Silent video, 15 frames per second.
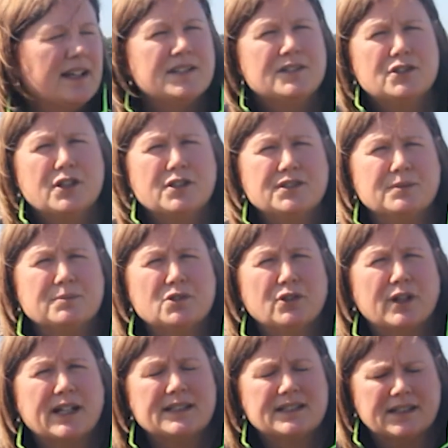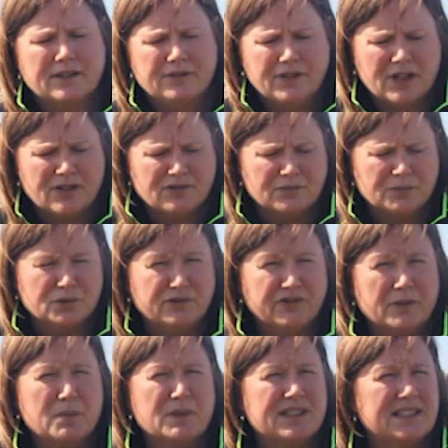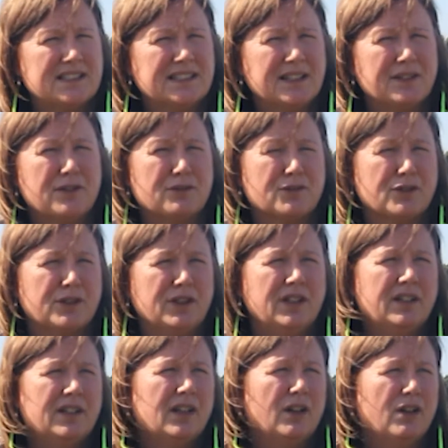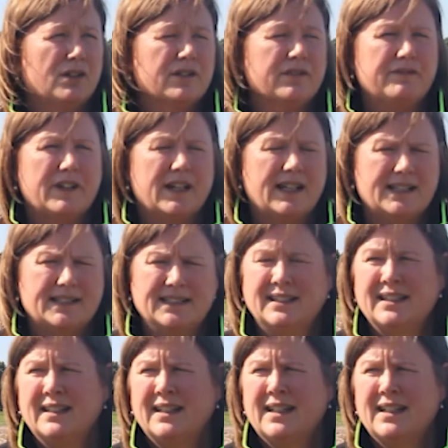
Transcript: show some traits that are favourable for persisting through a longer phase